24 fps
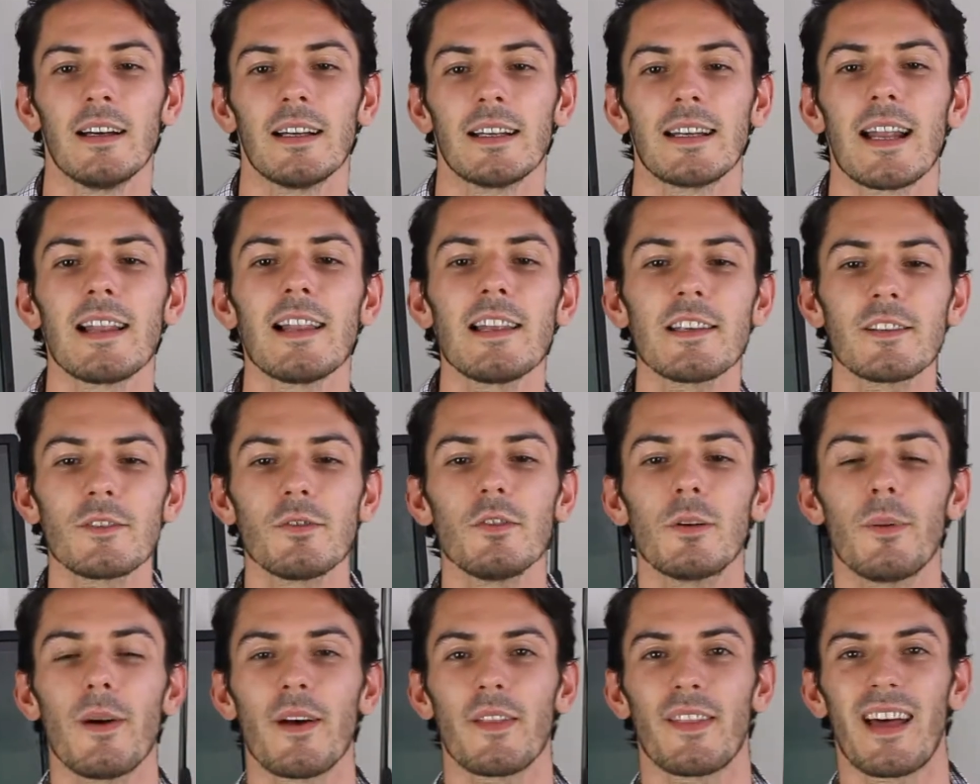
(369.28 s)
Now let's
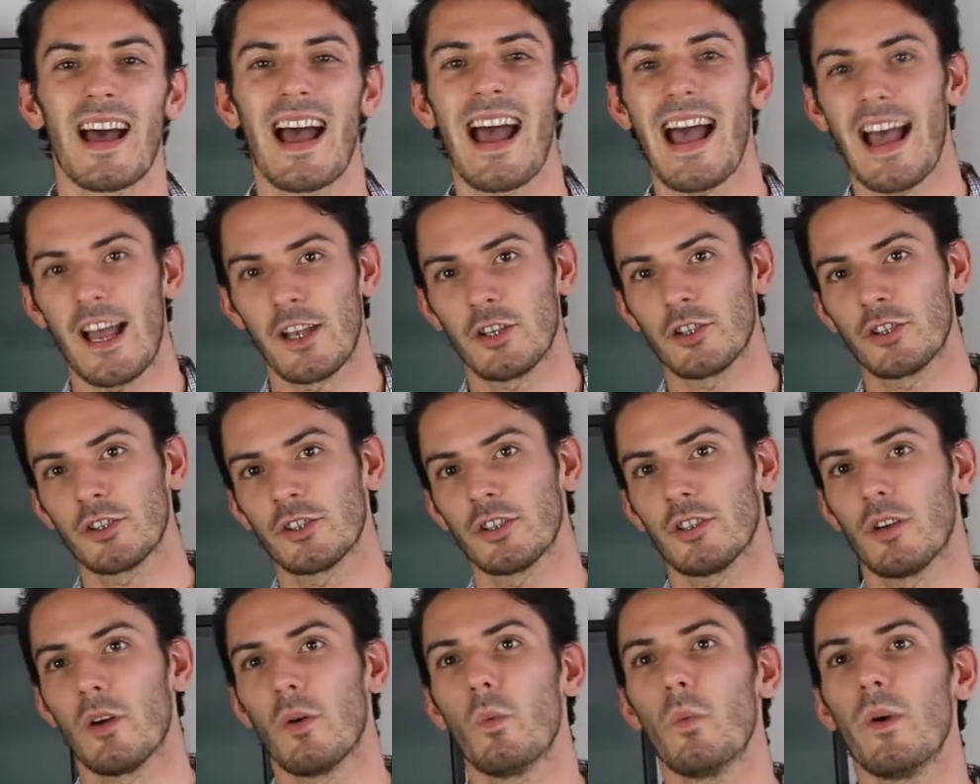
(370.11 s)
talk about the
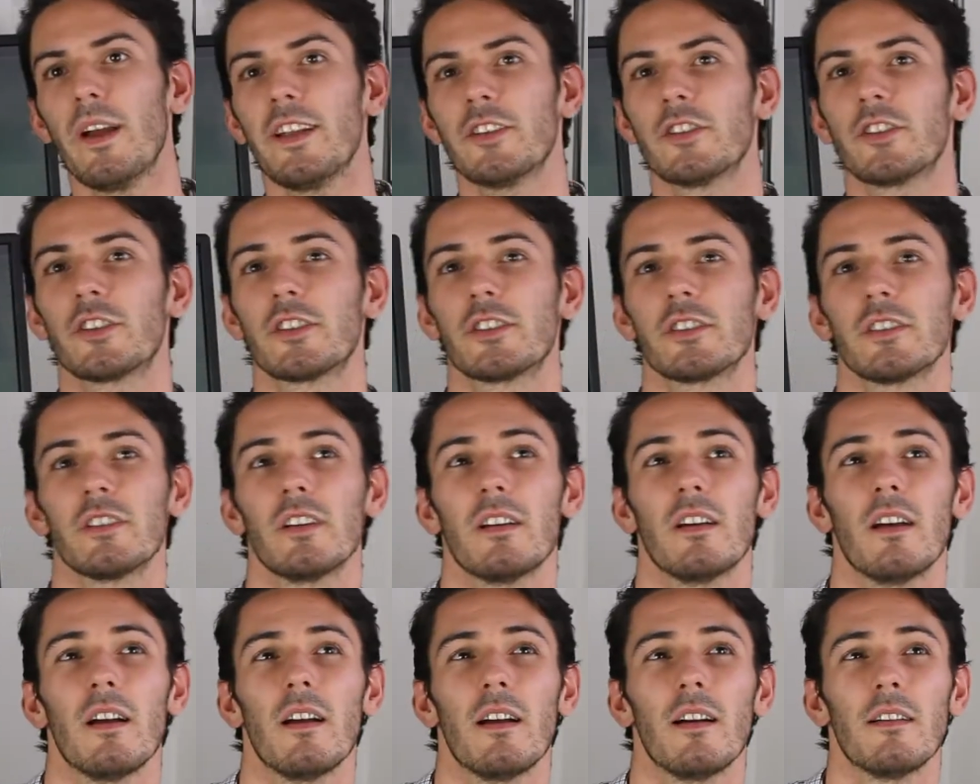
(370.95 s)
hash, which
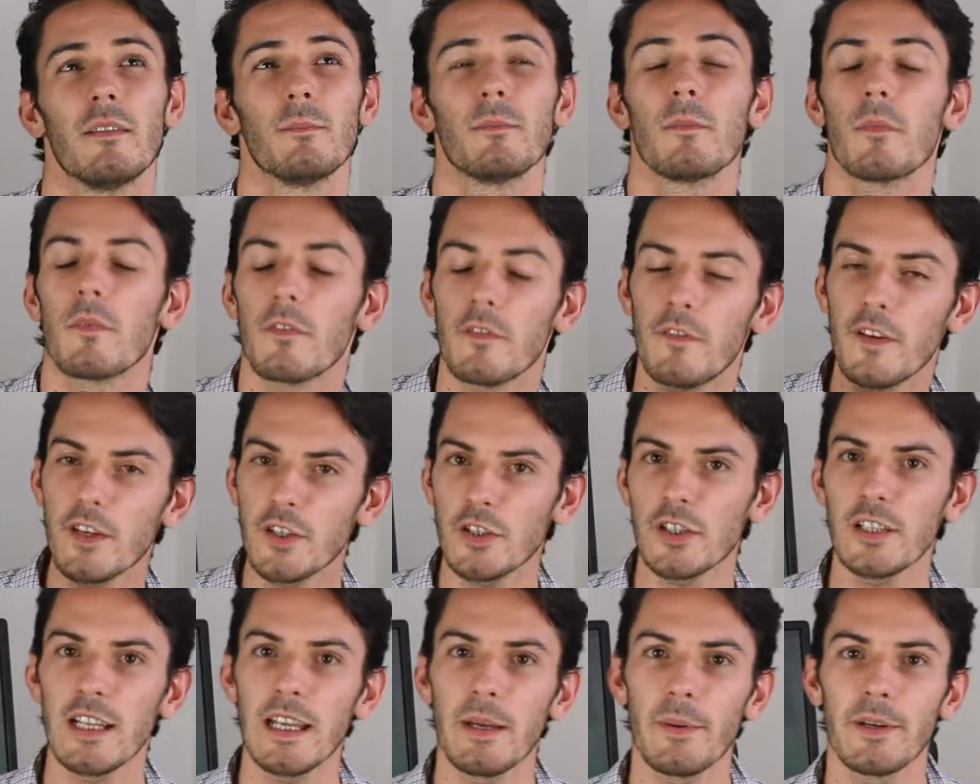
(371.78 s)

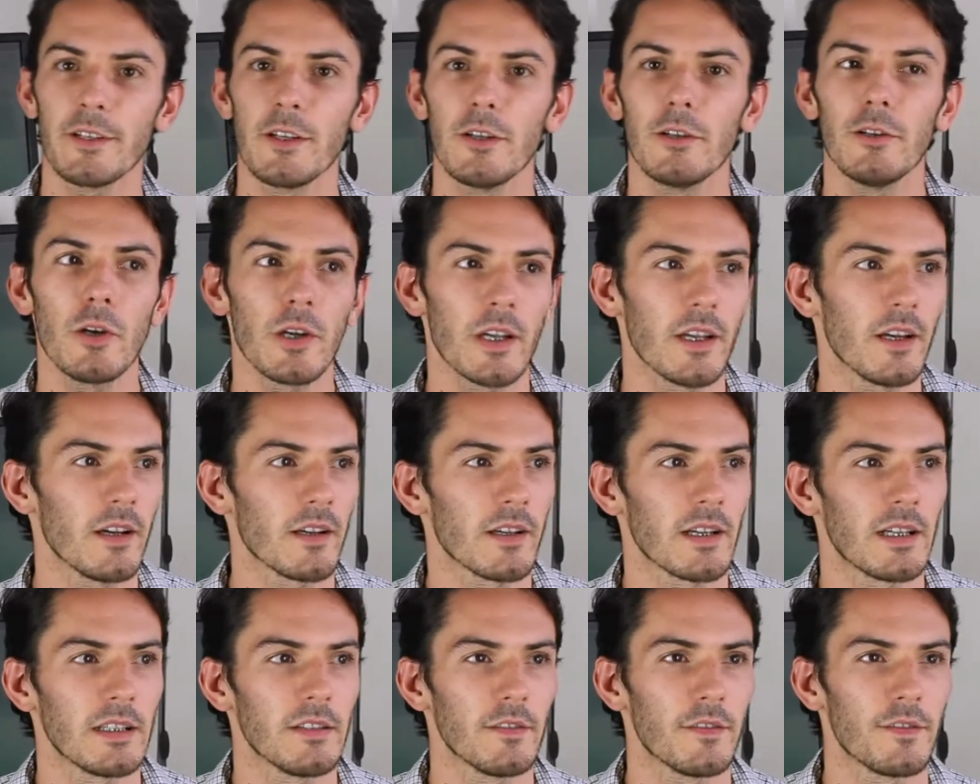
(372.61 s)
visually, when you look
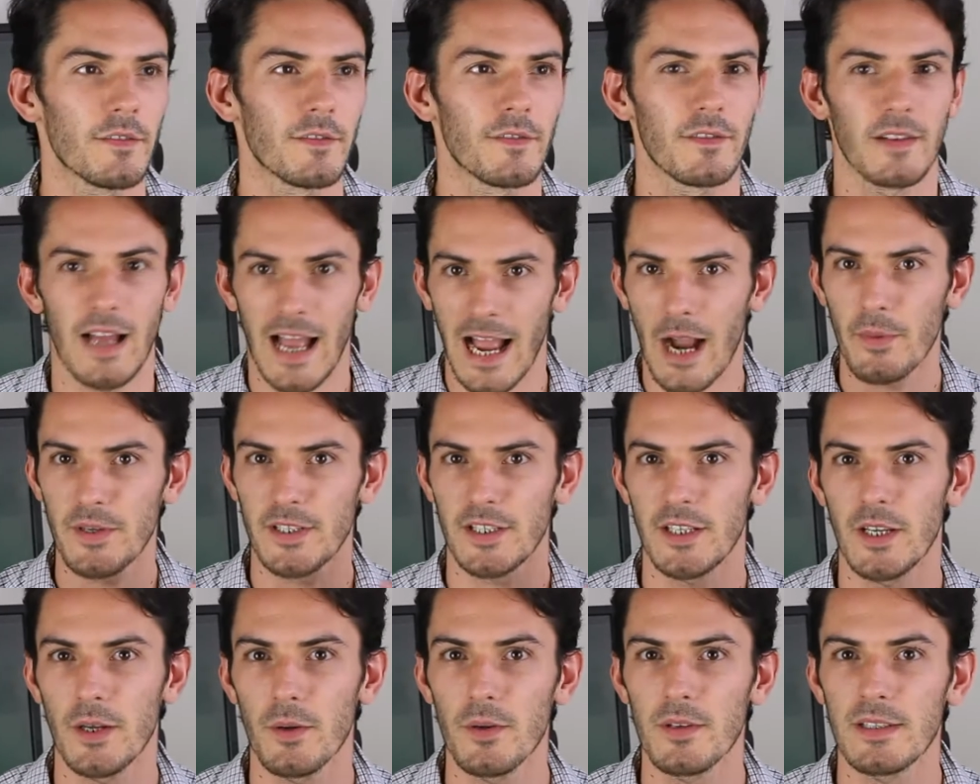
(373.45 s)
at kind of how
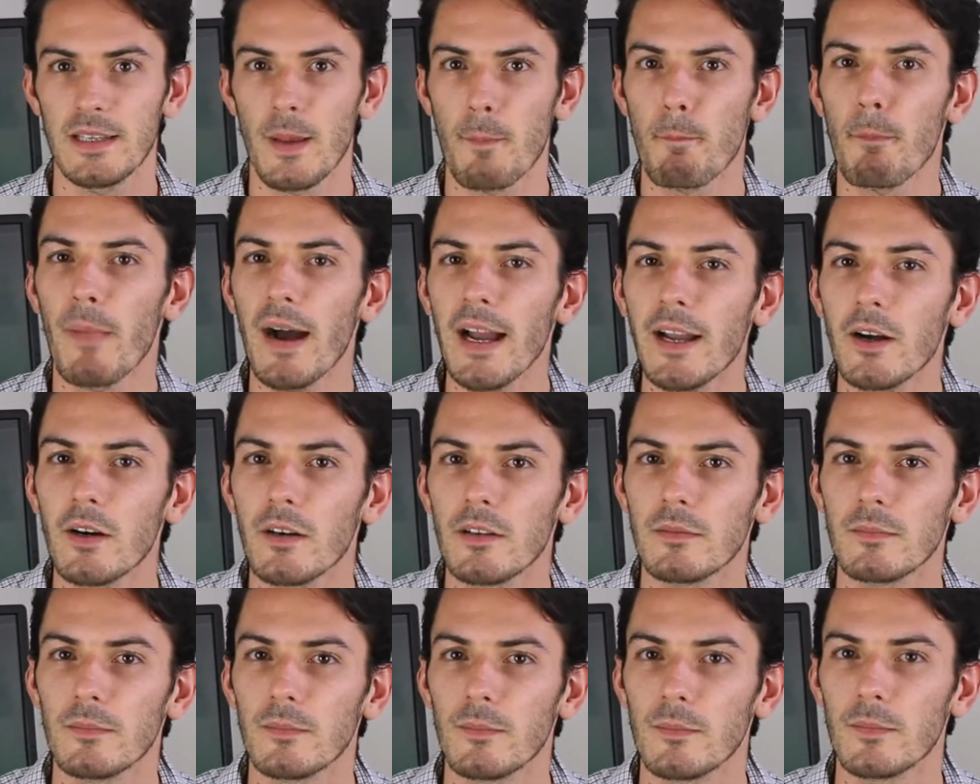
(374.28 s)
it's used, it might
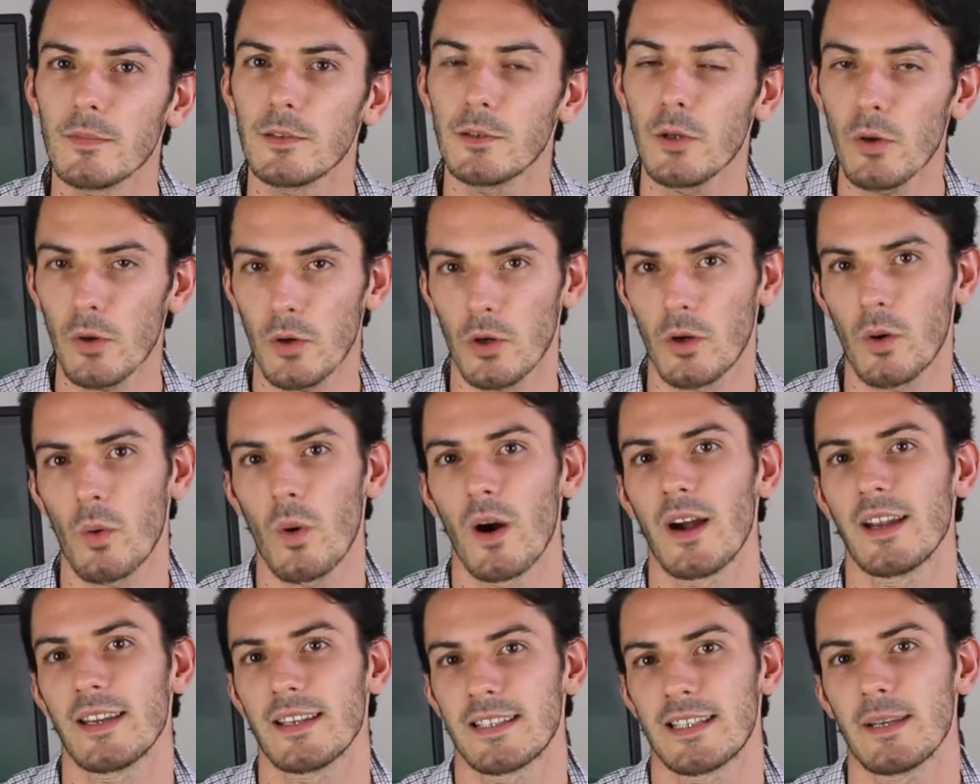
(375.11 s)
look
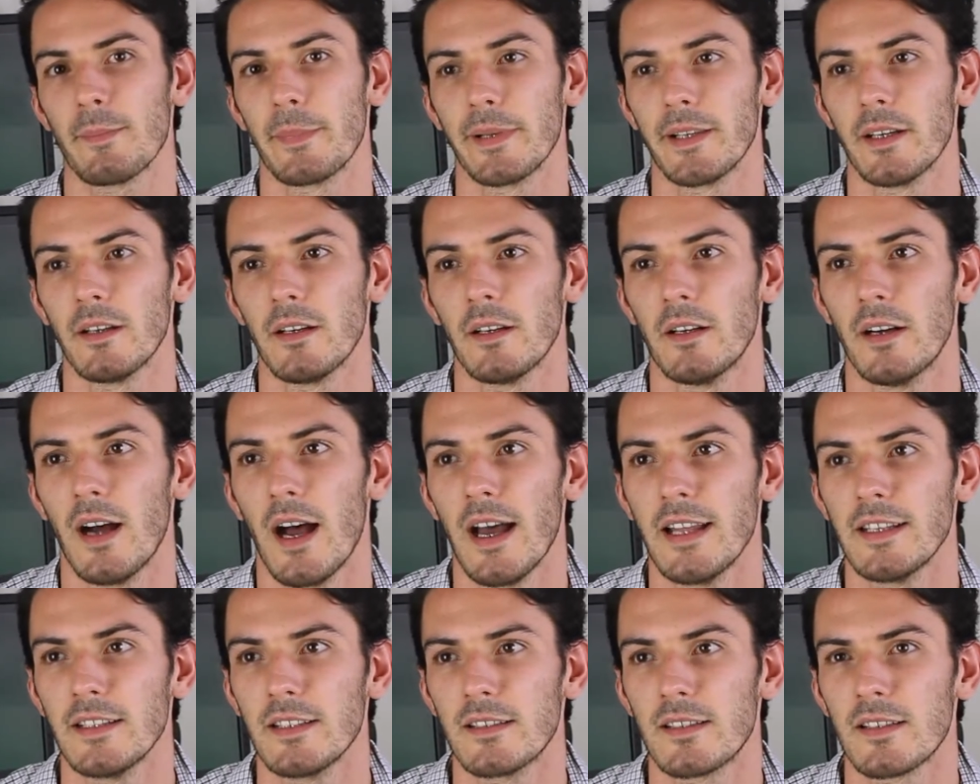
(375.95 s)
quite similar
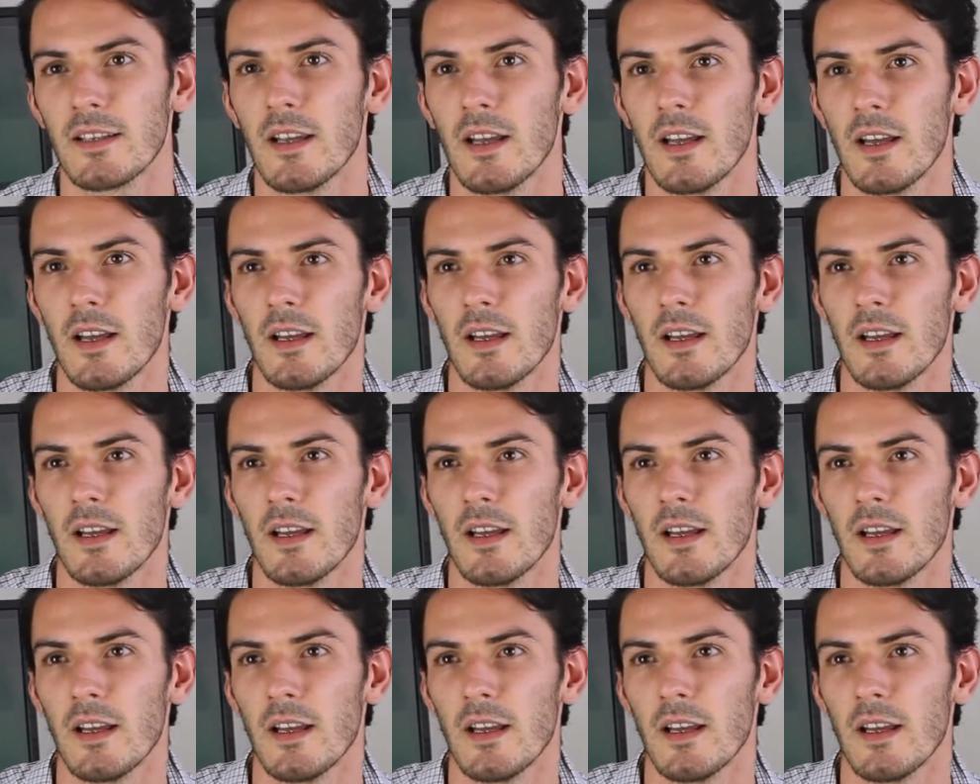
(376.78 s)
and